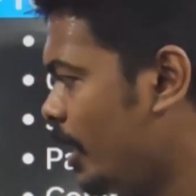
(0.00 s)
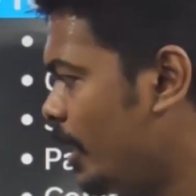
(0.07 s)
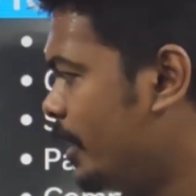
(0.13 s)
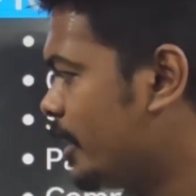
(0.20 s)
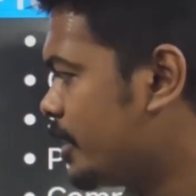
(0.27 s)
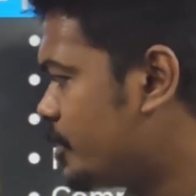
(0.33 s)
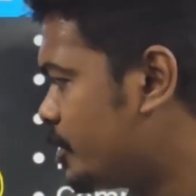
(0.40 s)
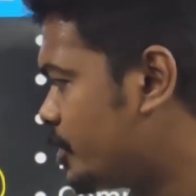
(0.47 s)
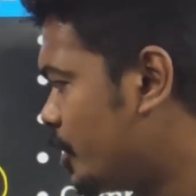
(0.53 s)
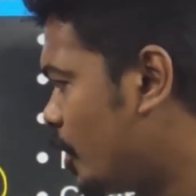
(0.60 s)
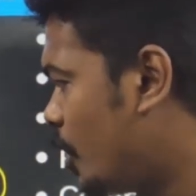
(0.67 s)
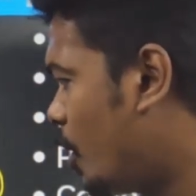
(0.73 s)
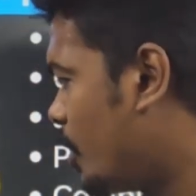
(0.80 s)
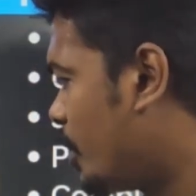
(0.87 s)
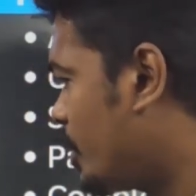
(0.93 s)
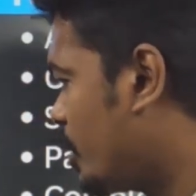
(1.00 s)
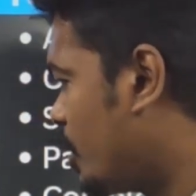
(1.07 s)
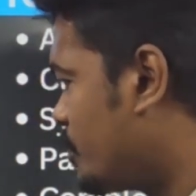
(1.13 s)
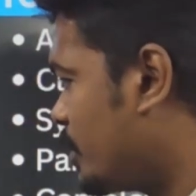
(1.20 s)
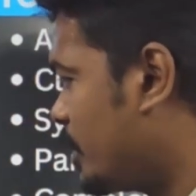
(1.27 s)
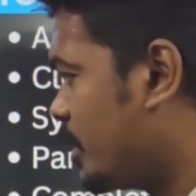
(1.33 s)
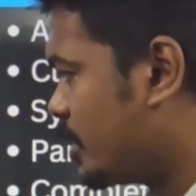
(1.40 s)
And next you see ordering
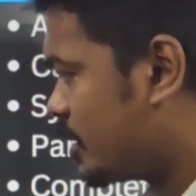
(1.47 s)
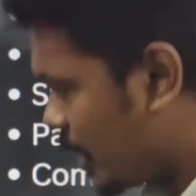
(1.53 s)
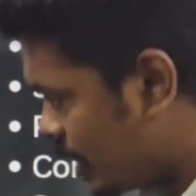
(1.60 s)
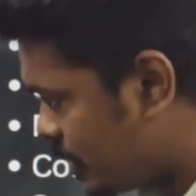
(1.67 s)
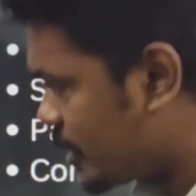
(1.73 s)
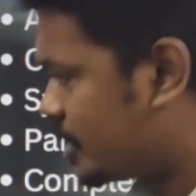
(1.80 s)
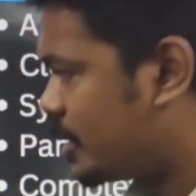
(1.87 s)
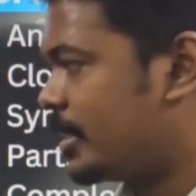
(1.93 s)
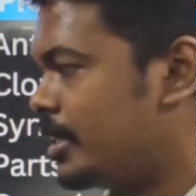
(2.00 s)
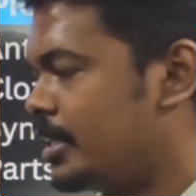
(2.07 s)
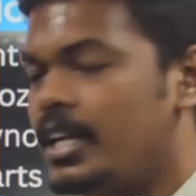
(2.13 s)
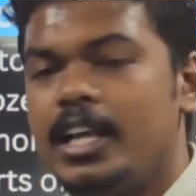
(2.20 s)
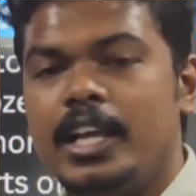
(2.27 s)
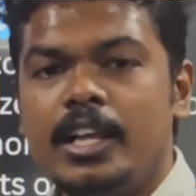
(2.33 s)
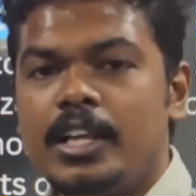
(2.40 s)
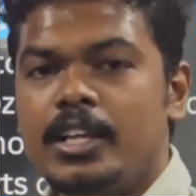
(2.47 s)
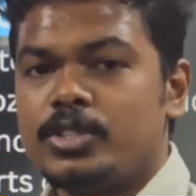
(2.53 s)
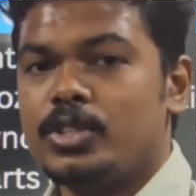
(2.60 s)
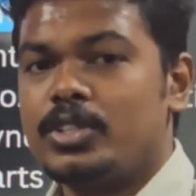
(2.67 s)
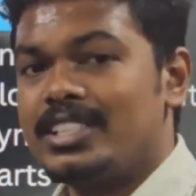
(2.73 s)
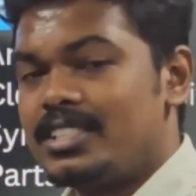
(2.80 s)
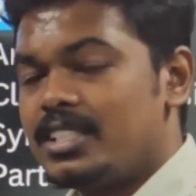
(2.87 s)
of sentence, as I said.
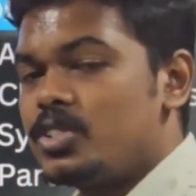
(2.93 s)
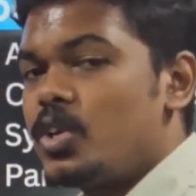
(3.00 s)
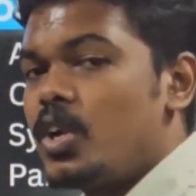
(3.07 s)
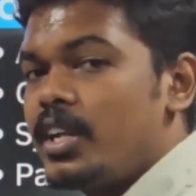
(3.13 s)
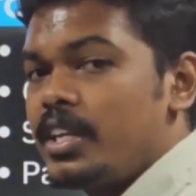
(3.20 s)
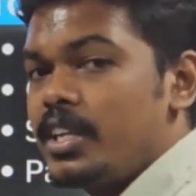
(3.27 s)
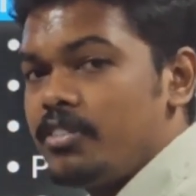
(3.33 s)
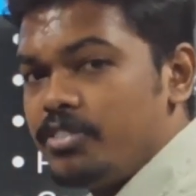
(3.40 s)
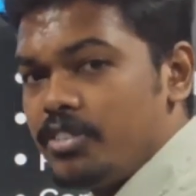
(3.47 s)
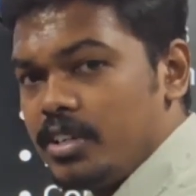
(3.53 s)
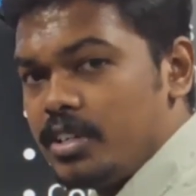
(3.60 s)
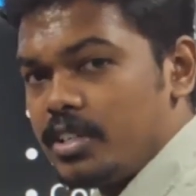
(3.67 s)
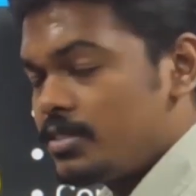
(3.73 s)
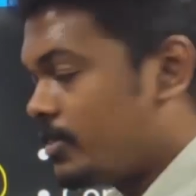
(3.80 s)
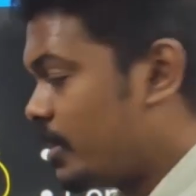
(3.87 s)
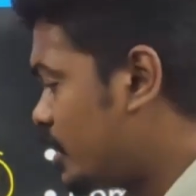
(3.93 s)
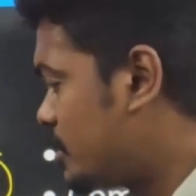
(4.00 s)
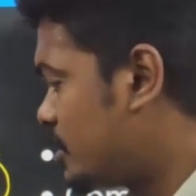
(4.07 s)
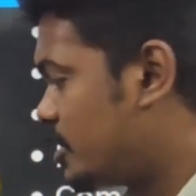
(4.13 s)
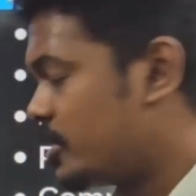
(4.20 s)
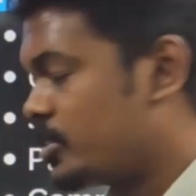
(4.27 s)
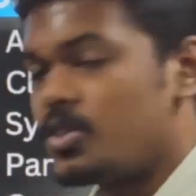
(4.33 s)
So this is ordering of words,
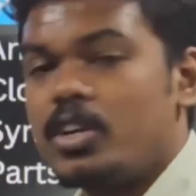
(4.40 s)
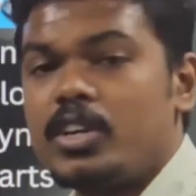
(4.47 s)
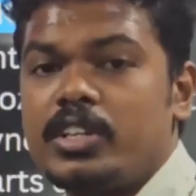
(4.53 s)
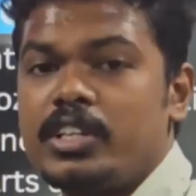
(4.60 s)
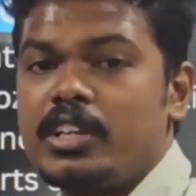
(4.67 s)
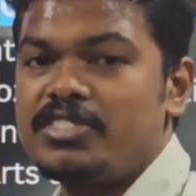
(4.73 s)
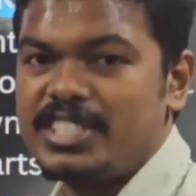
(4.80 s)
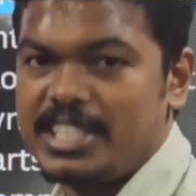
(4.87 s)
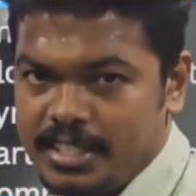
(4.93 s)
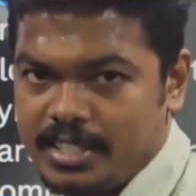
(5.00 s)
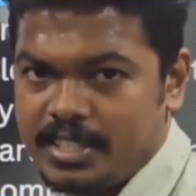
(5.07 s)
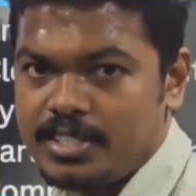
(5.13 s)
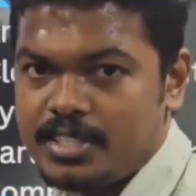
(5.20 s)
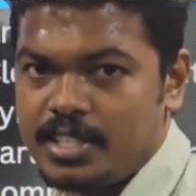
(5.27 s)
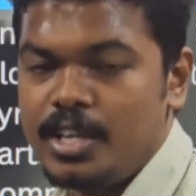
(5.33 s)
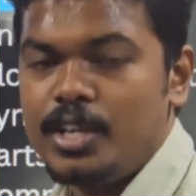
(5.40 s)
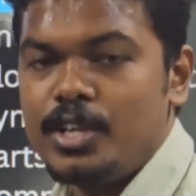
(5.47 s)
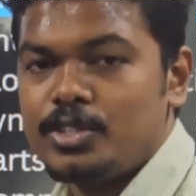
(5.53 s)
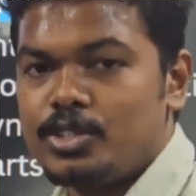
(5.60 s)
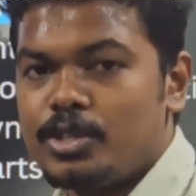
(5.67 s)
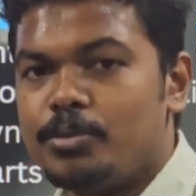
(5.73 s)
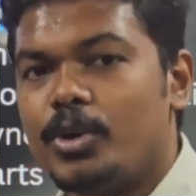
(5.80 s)
whereas this is ordering of sentence.
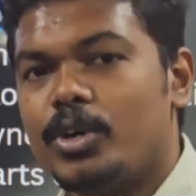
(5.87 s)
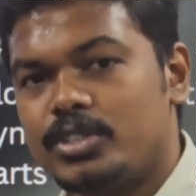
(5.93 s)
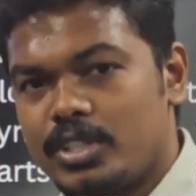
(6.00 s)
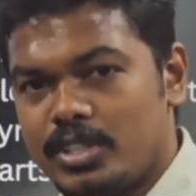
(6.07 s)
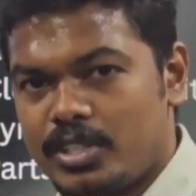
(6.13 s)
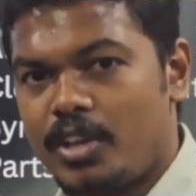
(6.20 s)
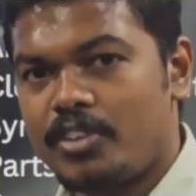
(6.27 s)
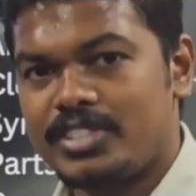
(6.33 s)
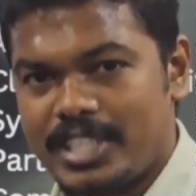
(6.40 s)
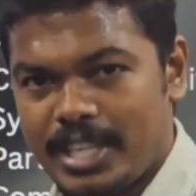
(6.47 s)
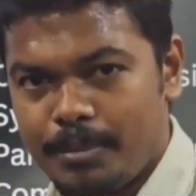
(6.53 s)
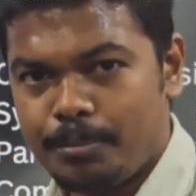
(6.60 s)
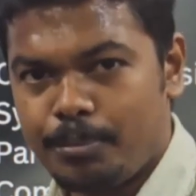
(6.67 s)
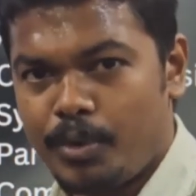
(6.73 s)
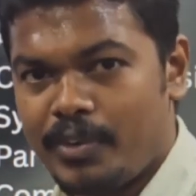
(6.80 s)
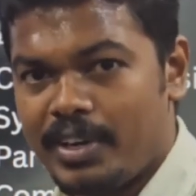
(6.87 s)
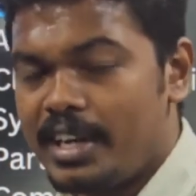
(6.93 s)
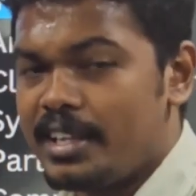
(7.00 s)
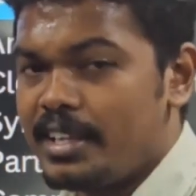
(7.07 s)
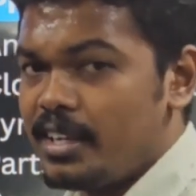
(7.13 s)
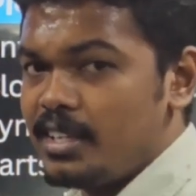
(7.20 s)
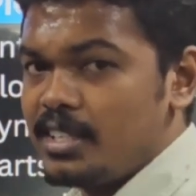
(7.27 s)
So both are of same,
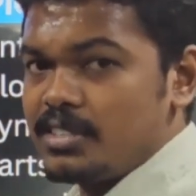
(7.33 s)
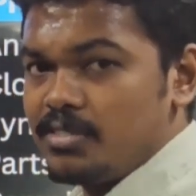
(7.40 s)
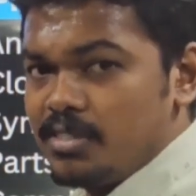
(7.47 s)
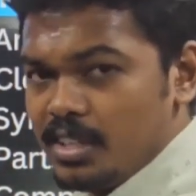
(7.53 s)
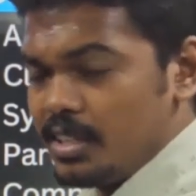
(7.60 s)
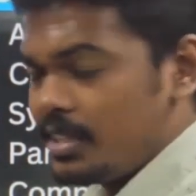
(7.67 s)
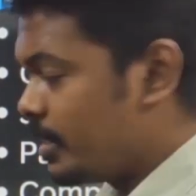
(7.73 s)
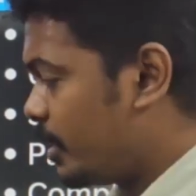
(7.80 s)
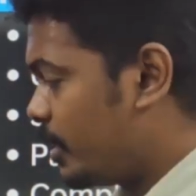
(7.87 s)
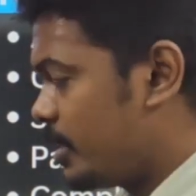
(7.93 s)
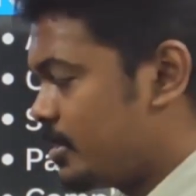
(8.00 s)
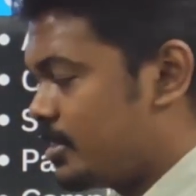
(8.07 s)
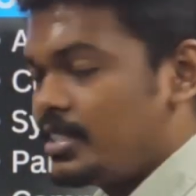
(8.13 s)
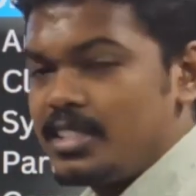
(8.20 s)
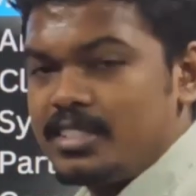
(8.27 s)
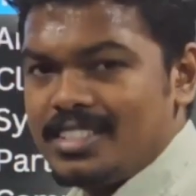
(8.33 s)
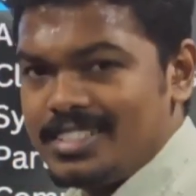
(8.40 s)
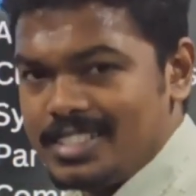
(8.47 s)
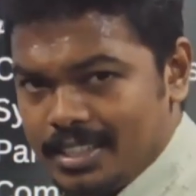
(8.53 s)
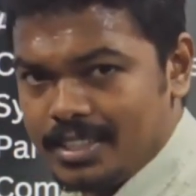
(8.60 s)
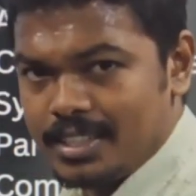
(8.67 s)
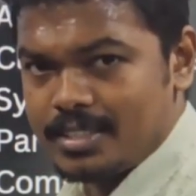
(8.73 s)
provided here it is word, here it is just
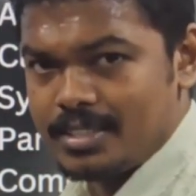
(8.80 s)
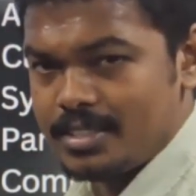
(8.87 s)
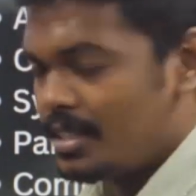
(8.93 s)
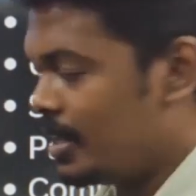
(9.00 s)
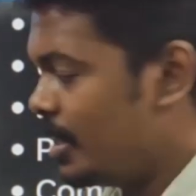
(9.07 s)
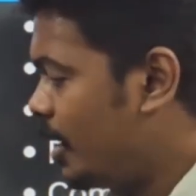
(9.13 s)
sentence.